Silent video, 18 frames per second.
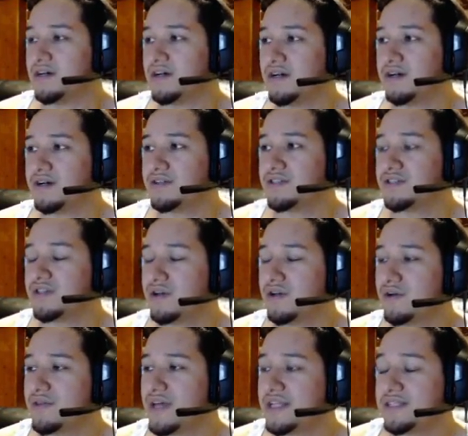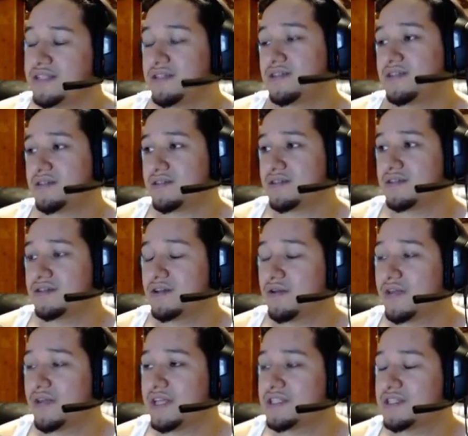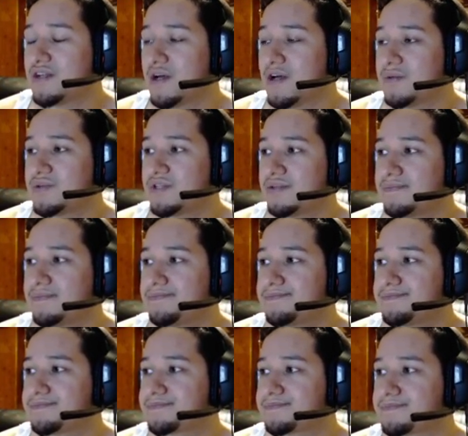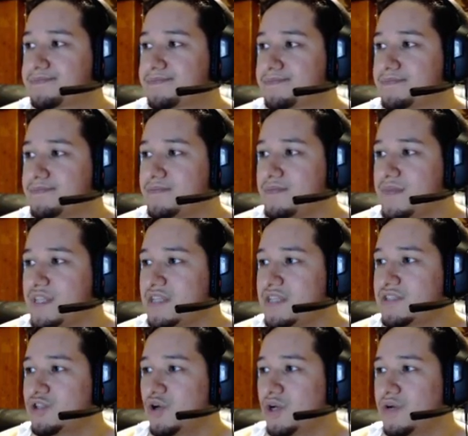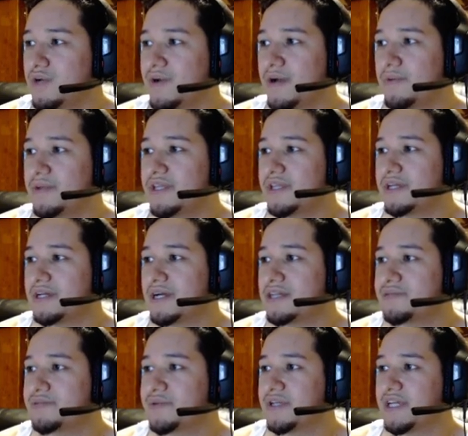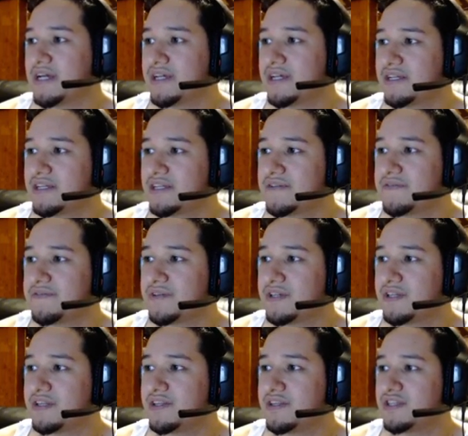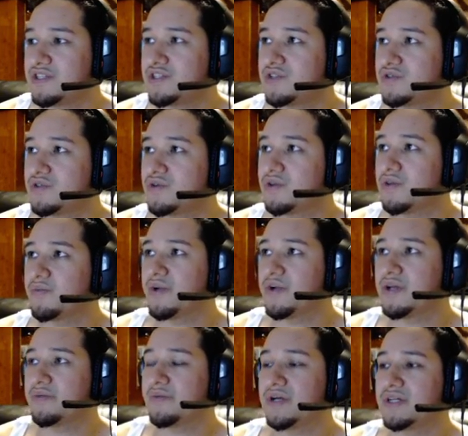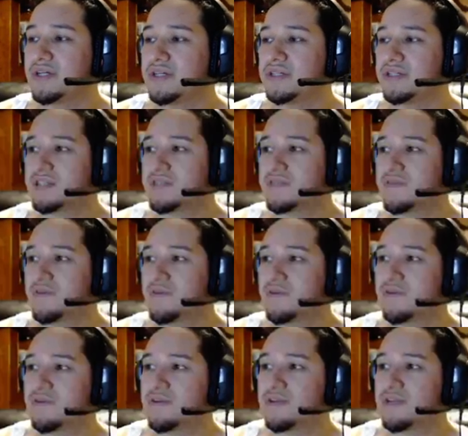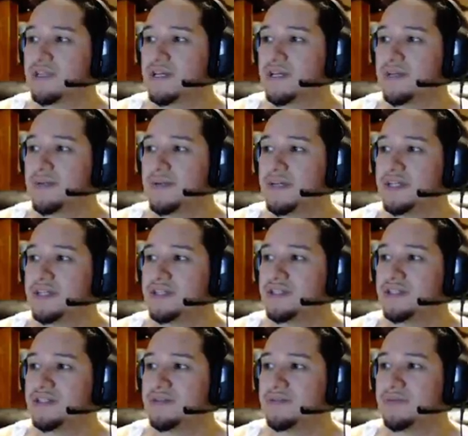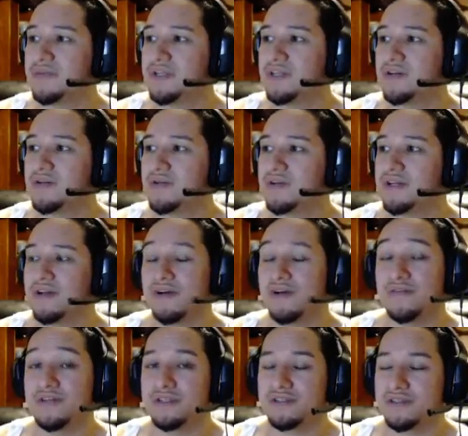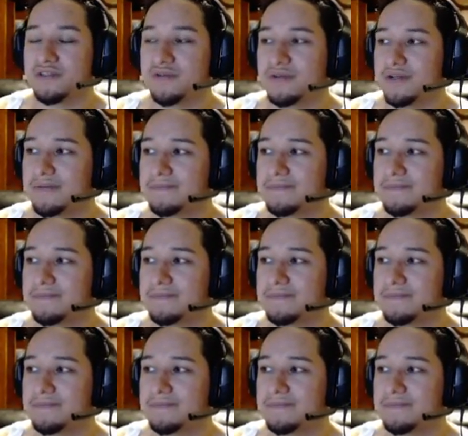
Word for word: So that's, you know, that's an option. Toy around with it, guys, but yeah, definitely these two are the bread and butter skills for frontline mage Meteor Rain, obviously, right?